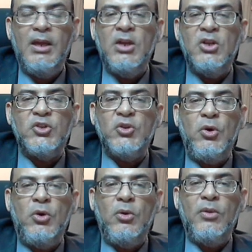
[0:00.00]

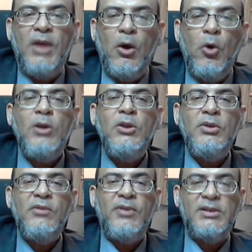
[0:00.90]
So the whole
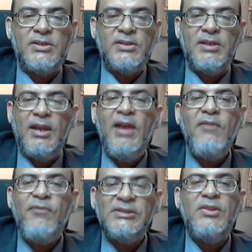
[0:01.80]
universe,
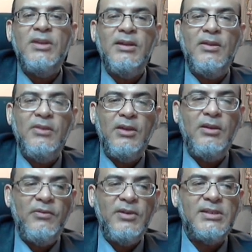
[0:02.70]
everything in the
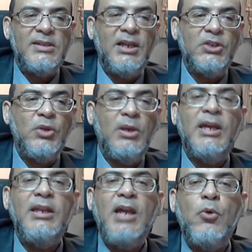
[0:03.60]
universe actually
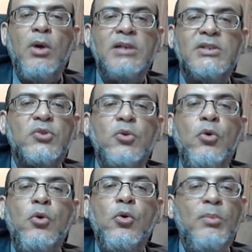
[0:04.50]
can acquire
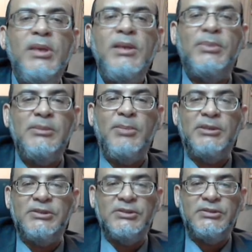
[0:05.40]
so many
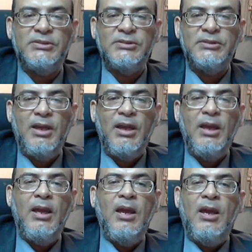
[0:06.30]
properties.
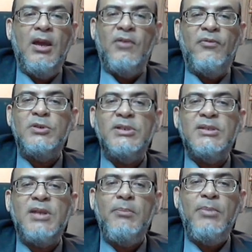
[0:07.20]
For
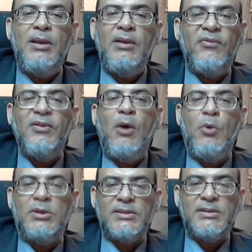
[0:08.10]
example,
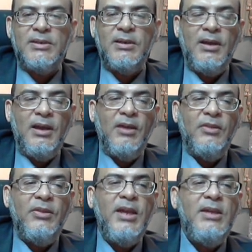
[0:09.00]
flowers.
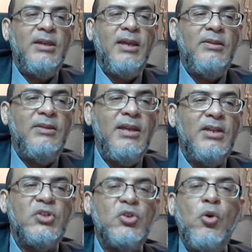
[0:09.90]
They can take
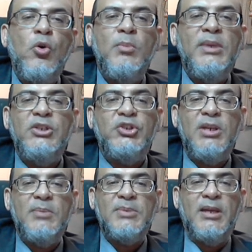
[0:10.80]
so many
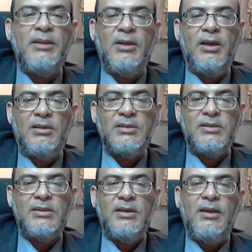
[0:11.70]
shapes and colors.
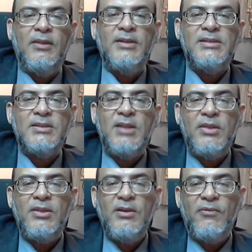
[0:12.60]
There is
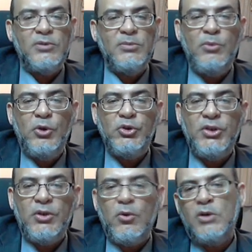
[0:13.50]
nothing from
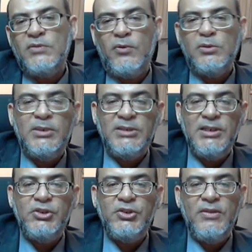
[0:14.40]
logic or from
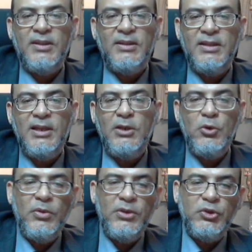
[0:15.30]
religion that tell
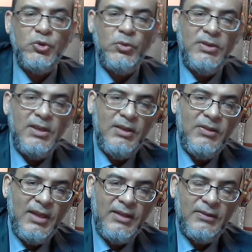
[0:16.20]
you they should take
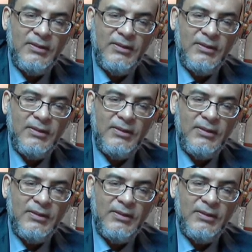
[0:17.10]
that